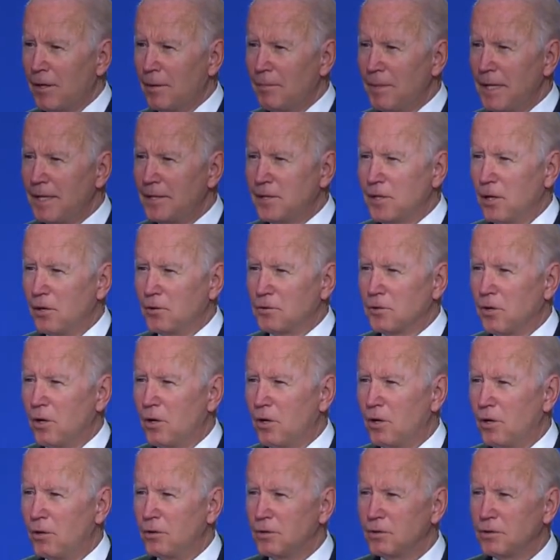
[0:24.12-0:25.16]
meet those
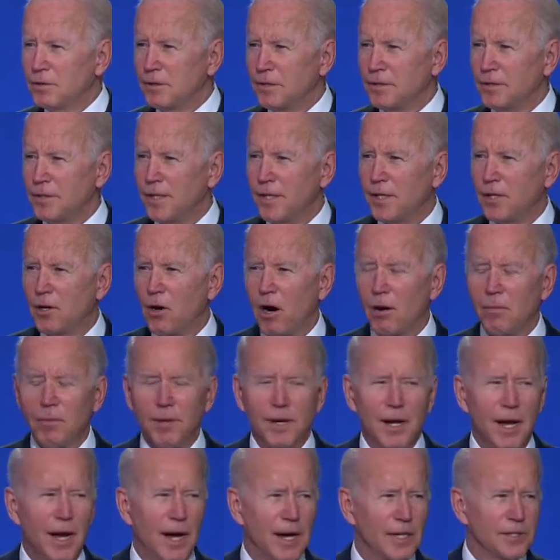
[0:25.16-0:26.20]
goals and
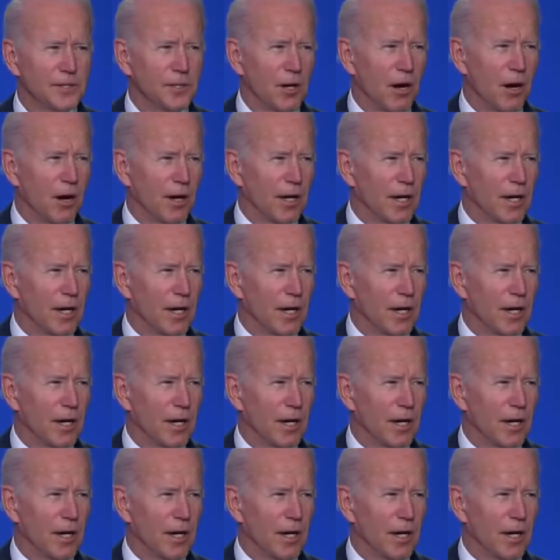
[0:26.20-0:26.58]
decarbonize our